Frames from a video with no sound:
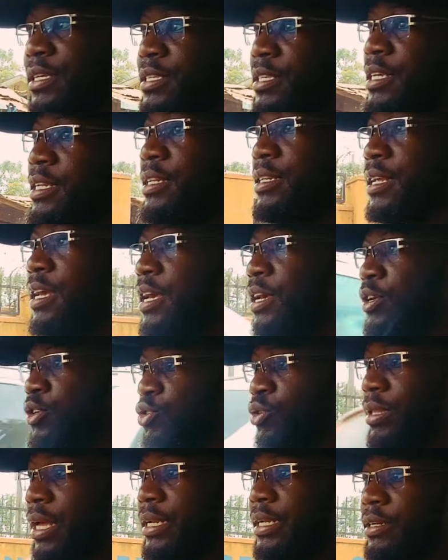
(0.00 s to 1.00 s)
the seat
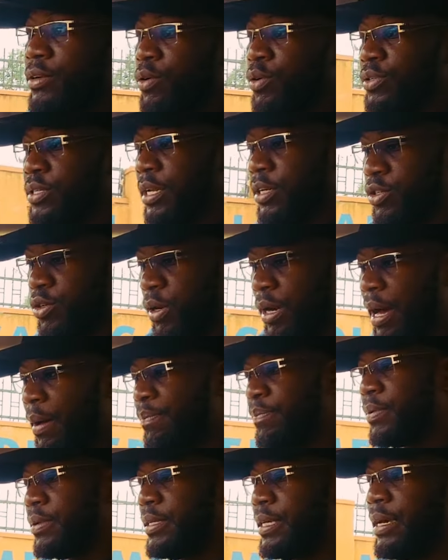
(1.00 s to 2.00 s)
so that it goes a little
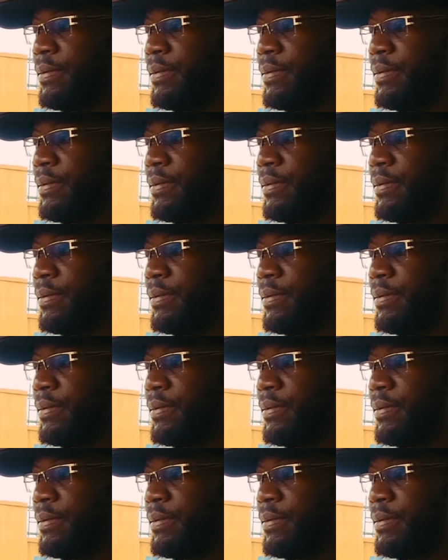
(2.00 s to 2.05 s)
up.